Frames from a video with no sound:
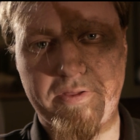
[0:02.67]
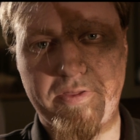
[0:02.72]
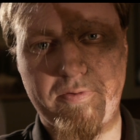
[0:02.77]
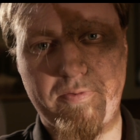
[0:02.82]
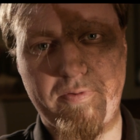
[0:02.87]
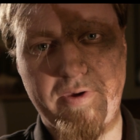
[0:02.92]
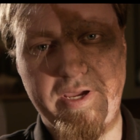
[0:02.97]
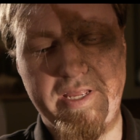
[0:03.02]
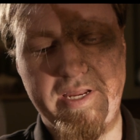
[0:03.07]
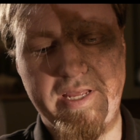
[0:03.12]

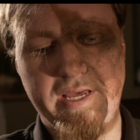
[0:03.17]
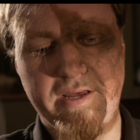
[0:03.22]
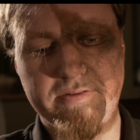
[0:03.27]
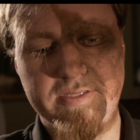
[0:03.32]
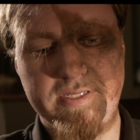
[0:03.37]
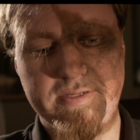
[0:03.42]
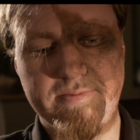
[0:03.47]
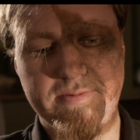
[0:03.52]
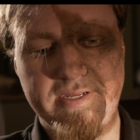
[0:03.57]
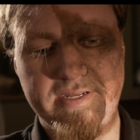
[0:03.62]
III
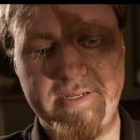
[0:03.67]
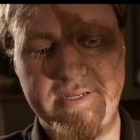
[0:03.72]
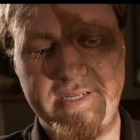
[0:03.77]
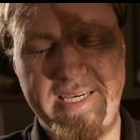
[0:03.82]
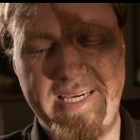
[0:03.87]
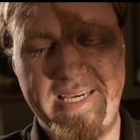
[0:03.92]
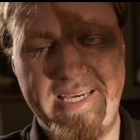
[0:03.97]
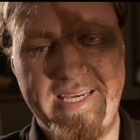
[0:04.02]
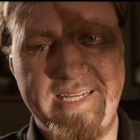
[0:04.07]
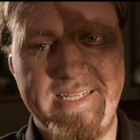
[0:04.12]
announcement,
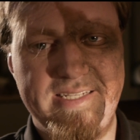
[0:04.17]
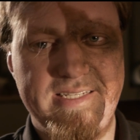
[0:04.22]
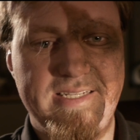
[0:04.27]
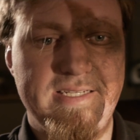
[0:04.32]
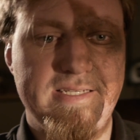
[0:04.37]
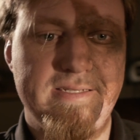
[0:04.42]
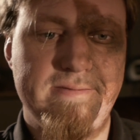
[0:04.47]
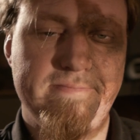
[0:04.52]
and